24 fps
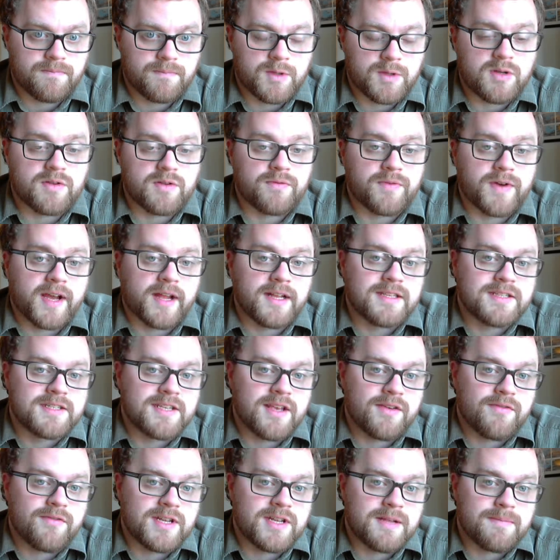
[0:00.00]
you divide
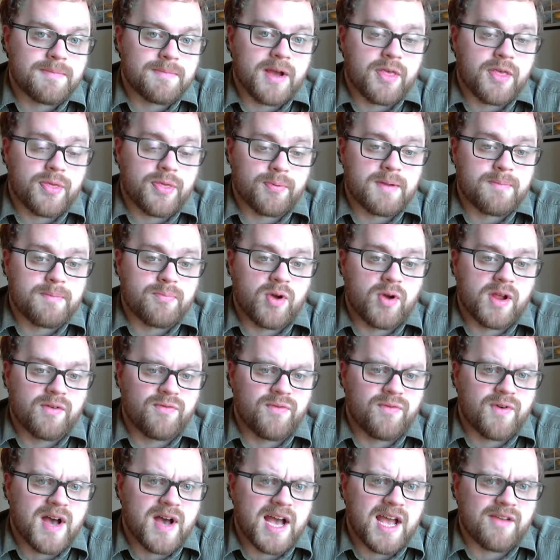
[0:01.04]
70 by
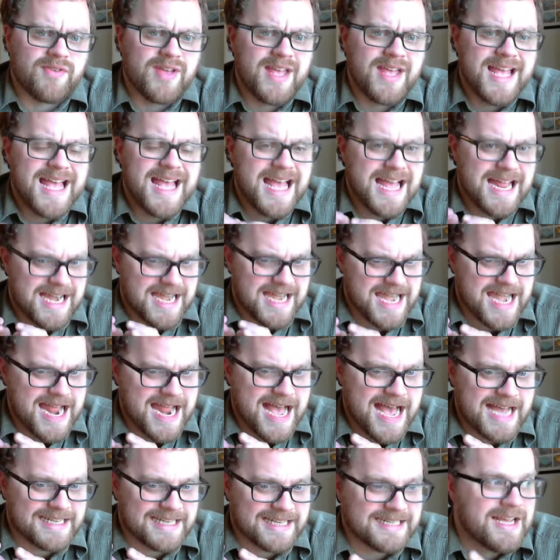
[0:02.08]
3.5,
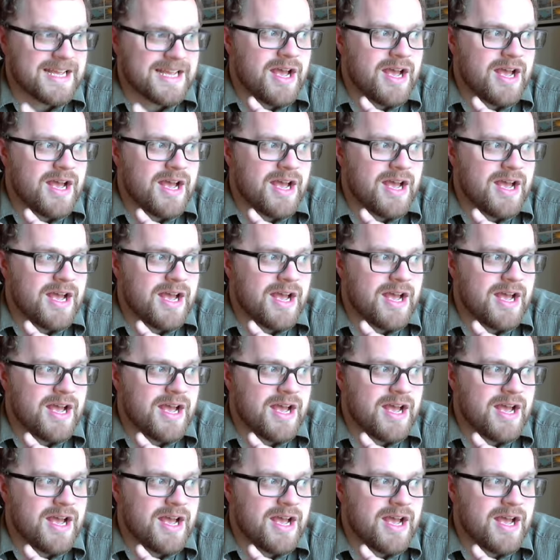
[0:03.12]
not